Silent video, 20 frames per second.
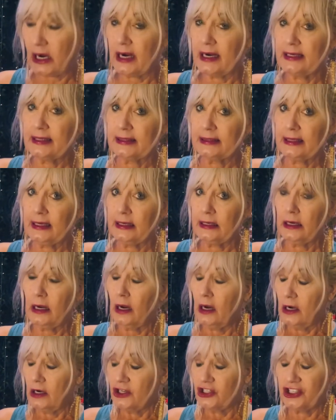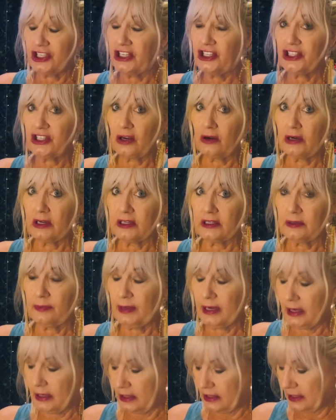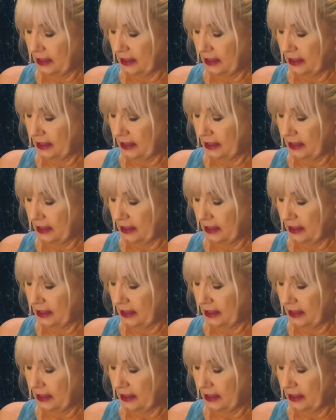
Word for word: I said, she showed it to me and,